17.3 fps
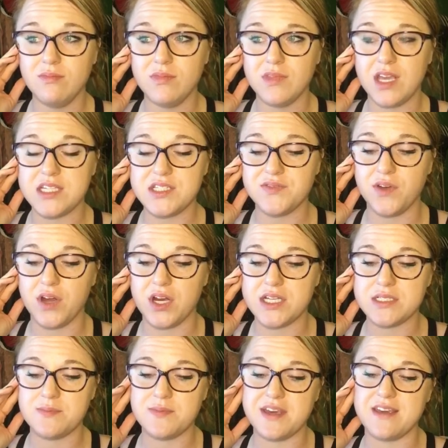As far
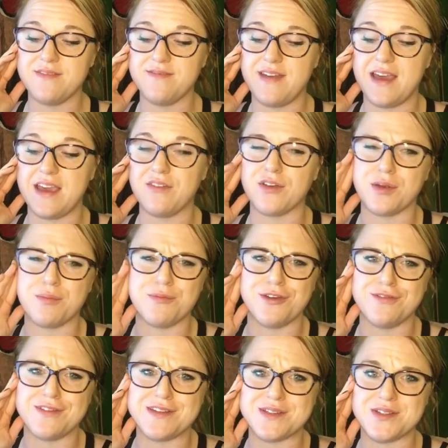as me, favorite
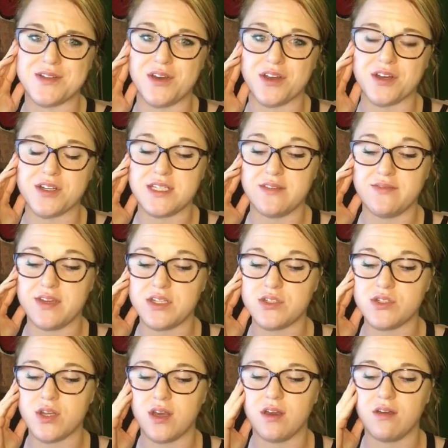movie, song, or TV
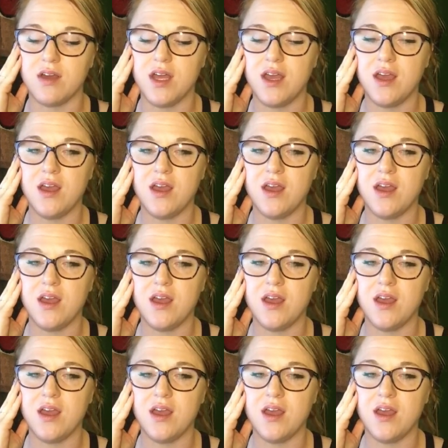show,